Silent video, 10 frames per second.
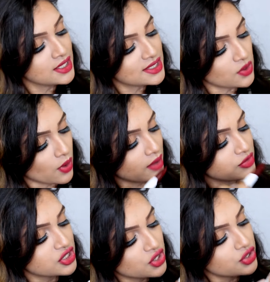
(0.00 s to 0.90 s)
So
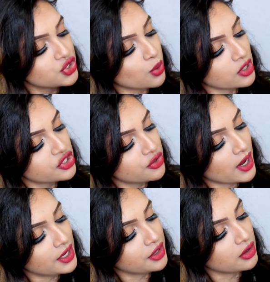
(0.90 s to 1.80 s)
I'm just gonna swatch it
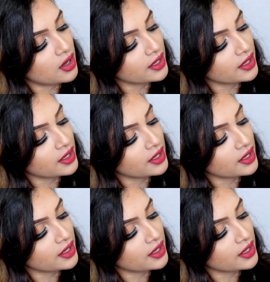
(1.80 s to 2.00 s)
right here.